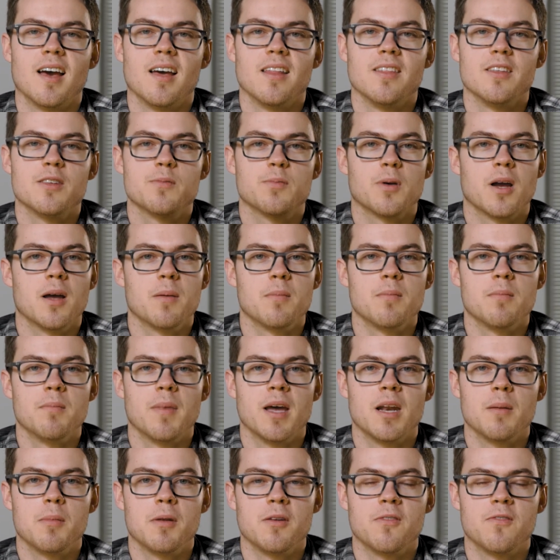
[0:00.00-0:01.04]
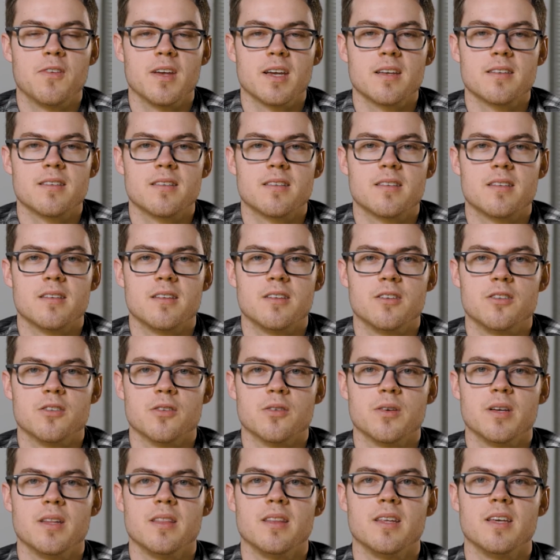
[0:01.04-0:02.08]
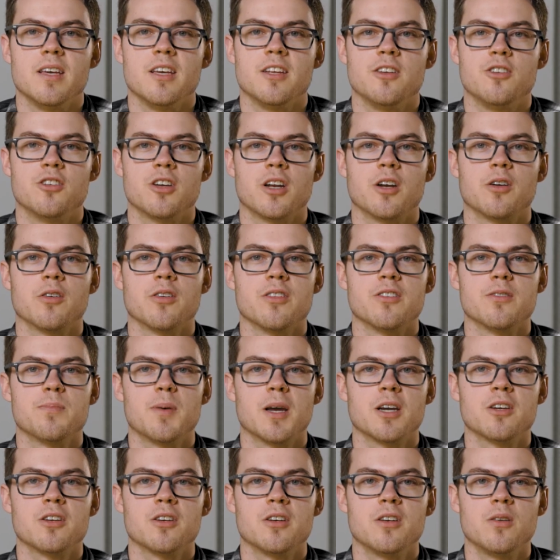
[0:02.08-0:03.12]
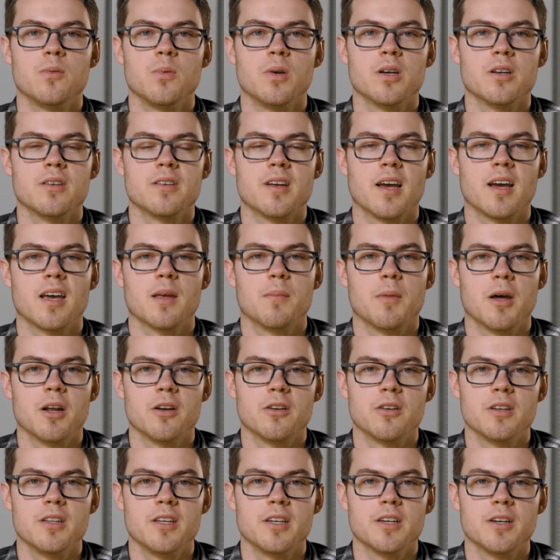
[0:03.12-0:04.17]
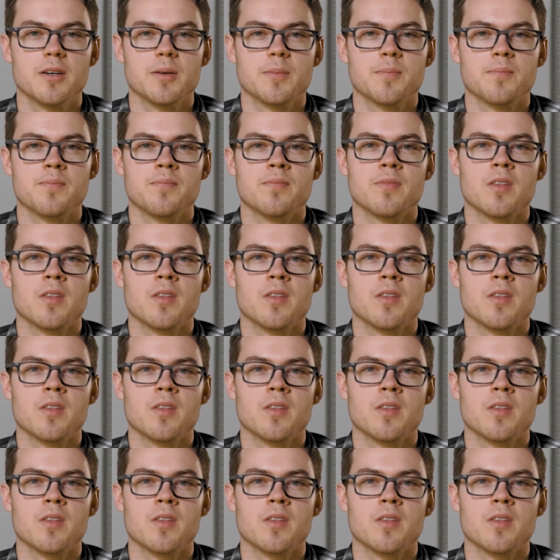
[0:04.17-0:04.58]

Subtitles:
This problem might have been fixed during the general inspection we were talking about earlier,